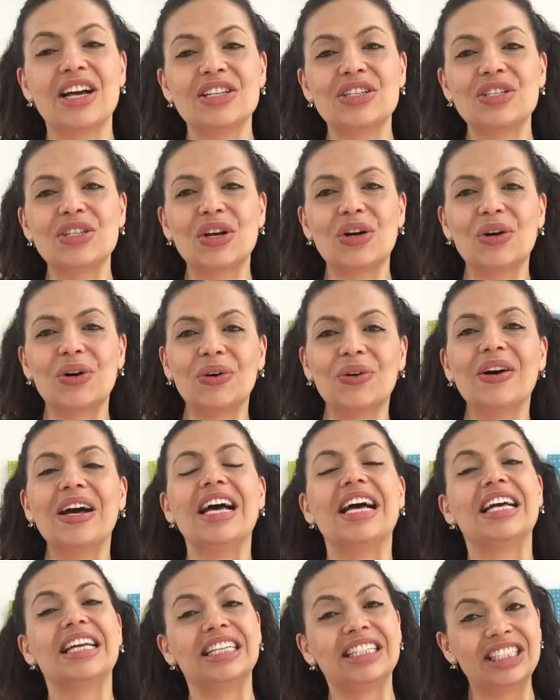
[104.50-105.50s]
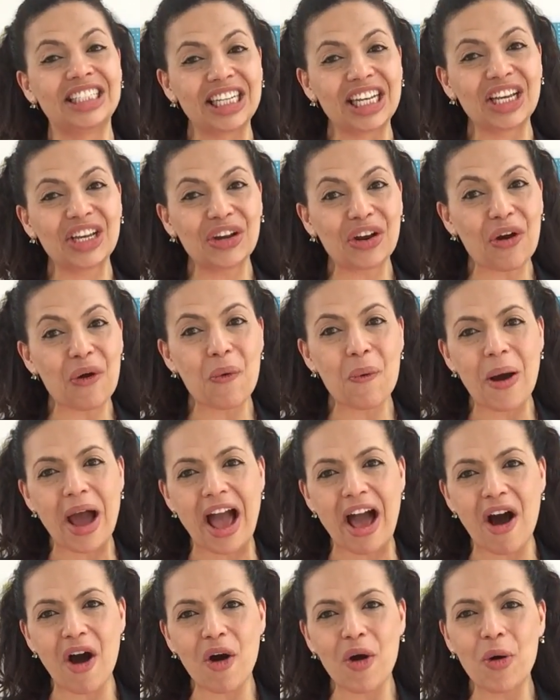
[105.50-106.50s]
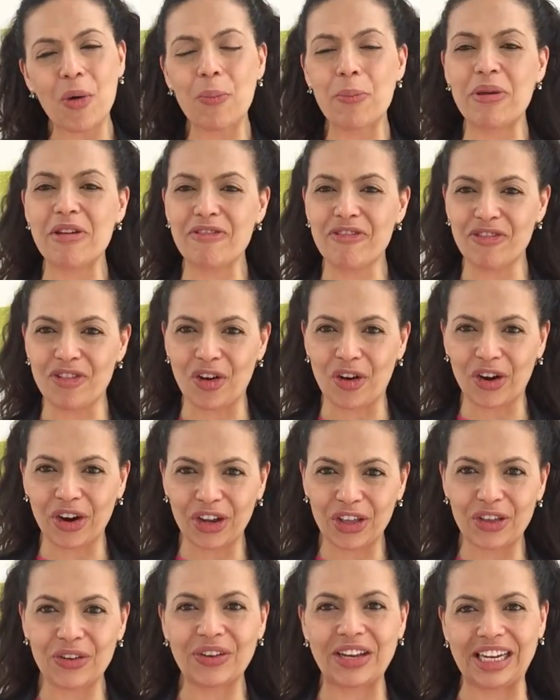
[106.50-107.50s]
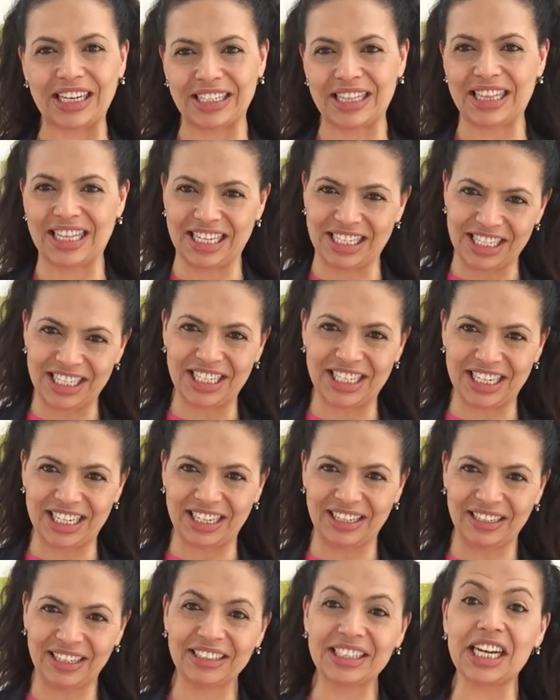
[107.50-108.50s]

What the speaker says: So dig your well before you get thirsty.